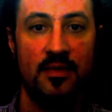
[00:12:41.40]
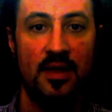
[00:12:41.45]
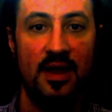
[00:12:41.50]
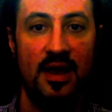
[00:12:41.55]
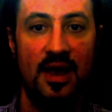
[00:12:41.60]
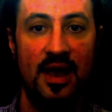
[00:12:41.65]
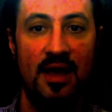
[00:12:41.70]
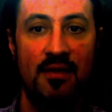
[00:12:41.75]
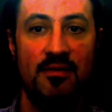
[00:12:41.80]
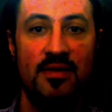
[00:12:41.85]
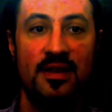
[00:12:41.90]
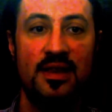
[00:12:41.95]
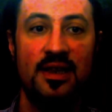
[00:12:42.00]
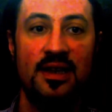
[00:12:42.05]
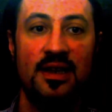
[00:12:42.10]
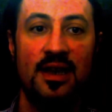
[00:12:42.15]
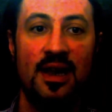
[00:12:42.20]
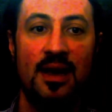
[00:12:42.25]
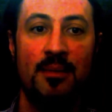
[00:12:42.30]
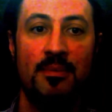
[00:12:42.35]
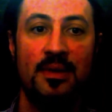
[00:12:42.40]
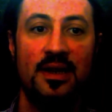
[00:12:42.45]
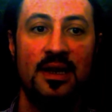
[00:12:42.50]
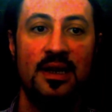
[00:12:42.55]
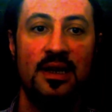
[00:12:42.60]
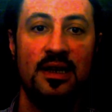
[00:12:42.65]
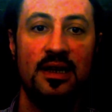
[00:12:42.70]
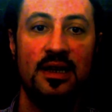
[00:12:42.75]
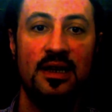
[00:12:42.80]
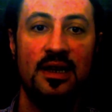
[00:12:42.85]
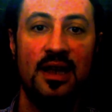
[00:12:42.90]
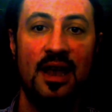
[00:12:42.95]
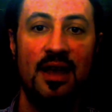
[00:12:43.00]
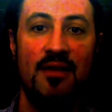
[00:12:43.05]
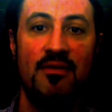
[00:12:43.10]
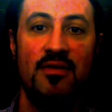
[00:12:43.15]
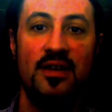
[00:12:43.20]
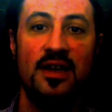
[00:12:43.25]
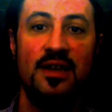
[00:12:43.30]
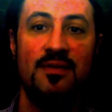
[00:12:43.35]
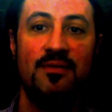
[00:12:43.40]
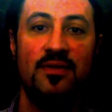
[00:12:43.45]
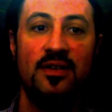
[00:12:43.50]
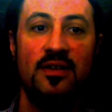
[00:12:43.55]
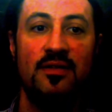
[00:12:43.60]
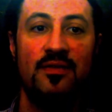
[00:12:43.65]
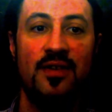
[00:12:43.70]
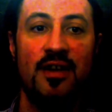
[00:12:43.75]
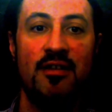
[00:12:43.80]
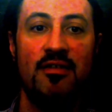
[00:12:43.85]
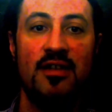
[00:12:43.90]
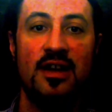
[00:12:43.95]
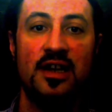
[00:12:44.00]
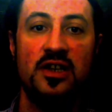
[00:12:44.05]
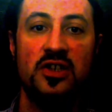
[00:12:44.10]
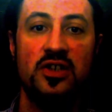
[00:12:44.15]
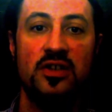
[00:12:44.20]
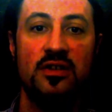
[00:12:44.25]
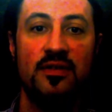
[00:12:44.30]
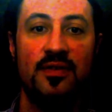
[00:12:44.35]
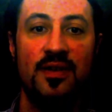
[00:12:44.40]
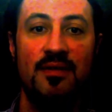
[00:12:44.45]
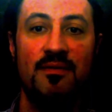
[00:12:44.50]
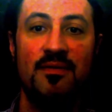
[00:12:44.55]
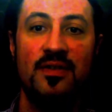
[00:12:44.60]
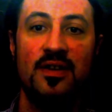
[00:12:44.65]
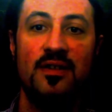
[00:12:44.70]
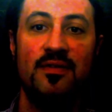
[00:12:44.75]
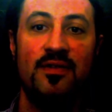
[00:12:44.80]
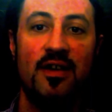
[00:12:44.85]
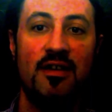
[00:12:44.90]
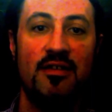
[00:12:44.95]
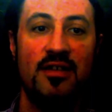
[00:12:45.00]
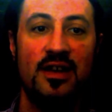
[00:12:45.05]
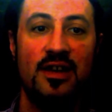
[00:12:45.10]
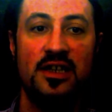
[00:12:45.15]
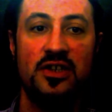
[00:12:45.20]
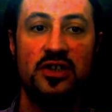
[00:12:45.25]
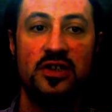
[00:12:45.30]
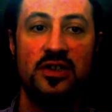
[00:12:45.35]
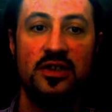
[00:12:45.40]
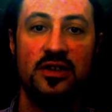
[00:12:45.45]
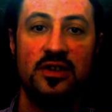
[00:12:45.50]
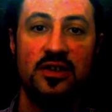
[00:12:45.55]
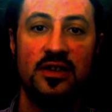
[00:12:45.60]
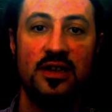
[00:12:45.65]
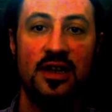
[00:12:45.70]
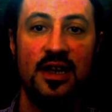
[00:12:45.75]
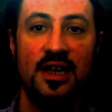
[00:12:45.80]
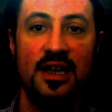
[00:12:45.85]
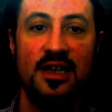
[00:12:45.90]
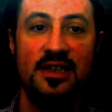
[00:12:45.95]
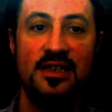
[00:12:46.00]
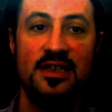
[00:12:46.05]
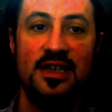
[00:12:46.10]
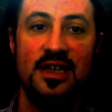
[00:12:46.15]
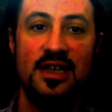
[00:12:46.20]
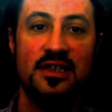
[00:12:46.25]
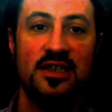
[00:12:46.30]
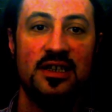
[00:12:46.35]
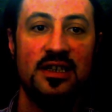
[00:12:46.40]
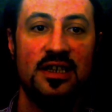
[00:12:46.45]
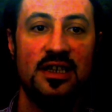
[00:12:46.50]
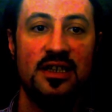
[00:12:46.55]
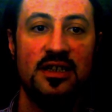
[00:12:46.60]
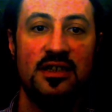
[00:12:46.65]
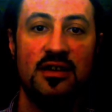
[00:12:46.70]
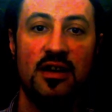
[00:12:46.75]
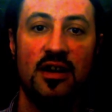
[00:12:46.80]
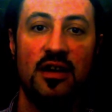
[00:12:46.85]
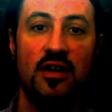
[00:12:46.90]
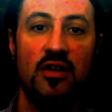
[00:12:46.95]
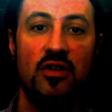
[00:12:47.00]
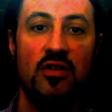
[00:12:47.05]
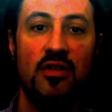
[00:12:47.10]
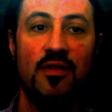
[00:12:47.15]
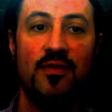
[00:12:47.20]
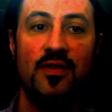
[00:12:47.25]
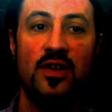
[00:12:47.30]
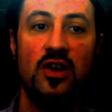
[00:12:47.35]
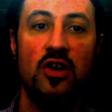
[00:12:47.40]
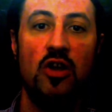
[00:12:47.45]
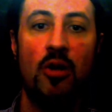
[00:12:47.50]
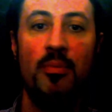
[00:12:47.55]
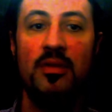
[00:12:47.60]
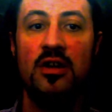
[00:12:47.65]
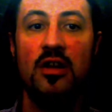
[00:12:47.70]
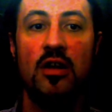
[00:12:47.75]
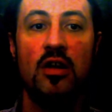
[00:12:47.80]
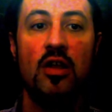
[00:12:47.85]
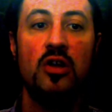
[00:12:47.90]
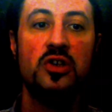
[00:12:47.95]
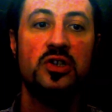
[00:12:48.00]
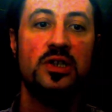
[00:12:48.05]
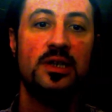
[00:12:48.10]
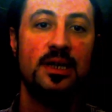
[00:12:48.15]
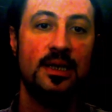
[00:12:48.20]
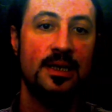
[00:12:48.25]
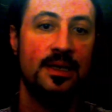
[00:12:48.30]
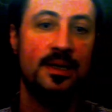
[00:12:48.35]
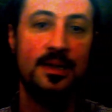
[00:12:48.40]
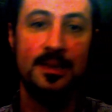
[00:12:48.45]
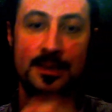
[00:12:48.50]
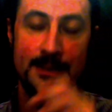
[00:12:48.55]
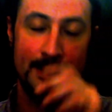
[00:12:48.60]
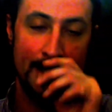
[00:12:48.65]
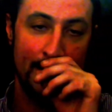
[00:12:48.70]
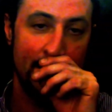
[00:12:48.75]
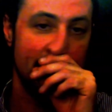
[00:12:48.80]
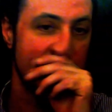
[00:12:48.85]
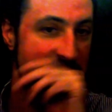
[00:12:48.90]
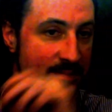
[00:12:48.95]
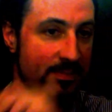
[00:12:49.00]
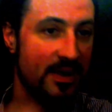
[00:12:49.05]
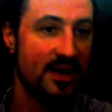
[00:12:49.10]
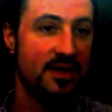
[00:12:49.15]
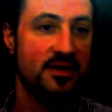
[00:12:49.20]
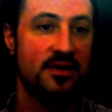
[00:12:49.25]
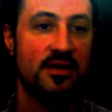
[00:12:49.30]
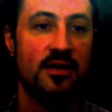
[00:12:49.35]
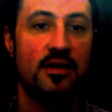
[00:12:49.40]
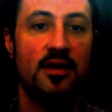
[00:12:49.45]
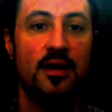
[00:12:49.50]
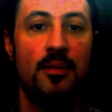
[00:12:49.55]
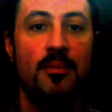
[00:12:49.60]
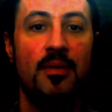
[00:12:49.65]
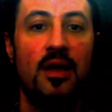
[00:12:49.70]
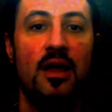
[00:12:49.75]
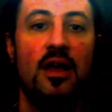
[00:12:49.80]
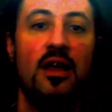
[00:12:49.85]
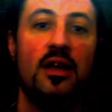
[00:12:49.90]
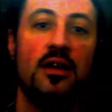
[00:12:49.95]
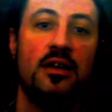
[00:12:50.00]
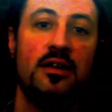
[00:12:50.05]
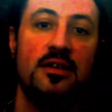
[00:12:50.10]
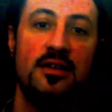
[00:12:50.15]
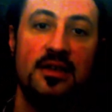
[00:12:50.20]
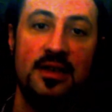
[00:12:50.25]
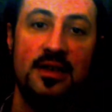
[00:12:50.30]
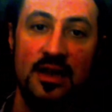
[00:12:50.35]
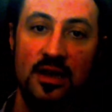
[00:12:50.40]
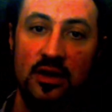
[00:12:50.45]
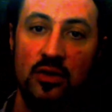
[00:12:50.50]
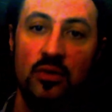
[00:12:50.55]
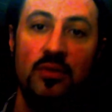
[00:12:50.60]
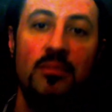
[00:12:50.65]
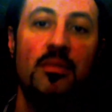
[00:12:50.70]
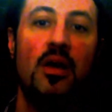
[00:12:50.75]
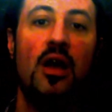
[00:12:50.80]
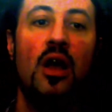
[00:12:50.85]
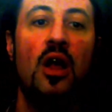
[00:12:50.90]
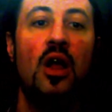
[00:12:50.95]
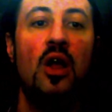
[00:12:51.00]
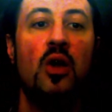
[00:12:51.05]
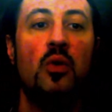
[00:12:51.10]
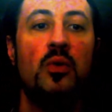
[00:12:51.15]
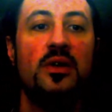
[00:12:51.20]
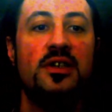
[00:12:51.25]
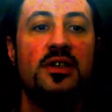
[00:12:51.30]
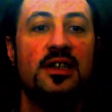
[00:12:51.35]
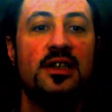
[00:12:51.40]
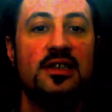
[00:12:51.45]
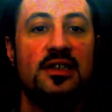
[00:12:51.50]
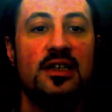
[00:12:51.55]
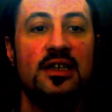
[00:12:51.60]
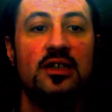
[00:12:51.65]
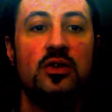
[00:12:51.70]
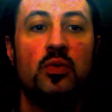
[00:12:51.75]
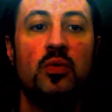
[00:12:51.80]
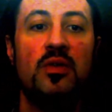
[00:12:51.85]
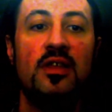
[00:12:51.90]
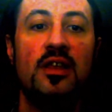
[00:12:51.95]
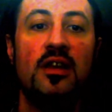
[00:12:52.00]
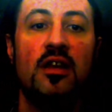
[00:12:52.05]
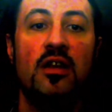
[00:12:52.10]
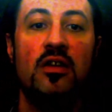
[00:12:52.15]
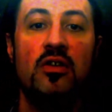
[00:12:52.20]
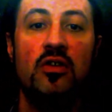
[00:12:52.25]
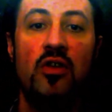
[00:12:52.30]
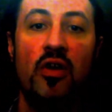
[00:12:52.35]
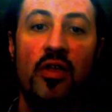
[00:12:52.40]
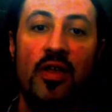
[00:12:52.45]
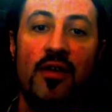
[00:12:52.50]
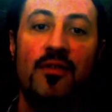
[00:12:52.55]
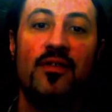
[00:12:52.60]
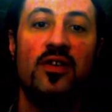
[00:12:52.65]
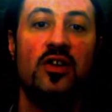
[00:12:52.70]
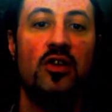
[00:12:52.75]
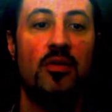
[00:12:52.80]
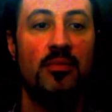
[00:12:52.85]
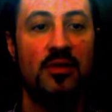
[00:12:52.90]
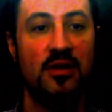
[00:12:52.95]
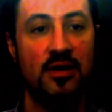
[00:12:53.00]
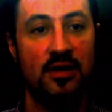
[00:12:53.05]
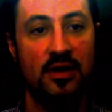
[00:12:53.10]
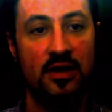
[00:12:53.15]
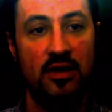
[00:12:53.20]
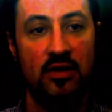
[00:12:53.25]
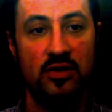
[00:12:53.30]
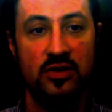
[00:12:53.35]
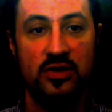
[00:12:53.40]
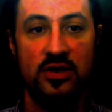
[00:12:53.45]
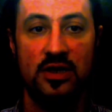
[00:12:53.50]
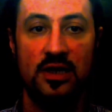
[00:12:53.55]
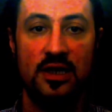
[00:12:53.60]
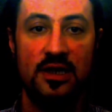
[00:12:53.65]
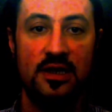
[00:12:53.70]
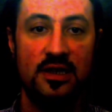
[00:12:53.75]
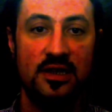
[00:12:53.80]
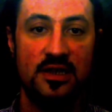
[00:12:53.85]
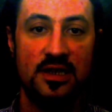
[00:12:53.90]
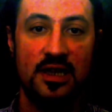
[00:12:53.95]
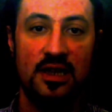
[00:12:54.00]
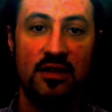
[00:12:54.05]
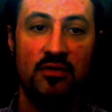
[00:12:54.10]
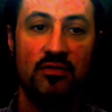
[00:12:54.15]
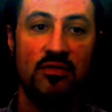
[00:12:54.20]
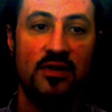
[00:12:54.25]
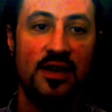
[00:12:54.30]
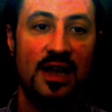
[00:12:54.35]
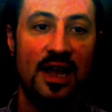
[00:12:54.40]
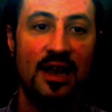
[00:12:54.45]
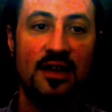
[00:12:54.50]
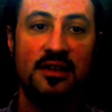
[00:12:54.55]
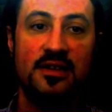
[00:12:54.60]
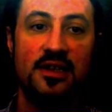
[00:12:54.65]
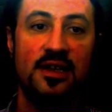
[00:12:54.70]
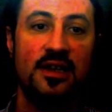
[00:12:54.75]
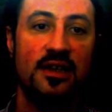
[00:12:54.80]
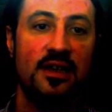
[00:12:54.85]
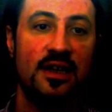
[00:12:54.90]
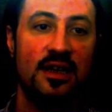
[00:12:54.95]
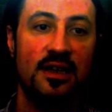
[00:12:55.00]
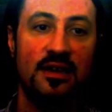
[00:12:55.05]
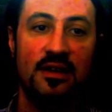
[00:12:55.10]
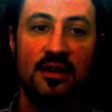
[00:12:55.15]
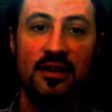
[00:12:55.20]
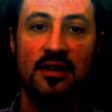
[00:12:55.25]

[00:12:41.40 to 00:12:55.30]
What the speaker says: Everything happening in every infinite variation of infinite variations exists inside another phenomenologically distinct space-time continuum, which exists within another phenomenologically distinct reality, and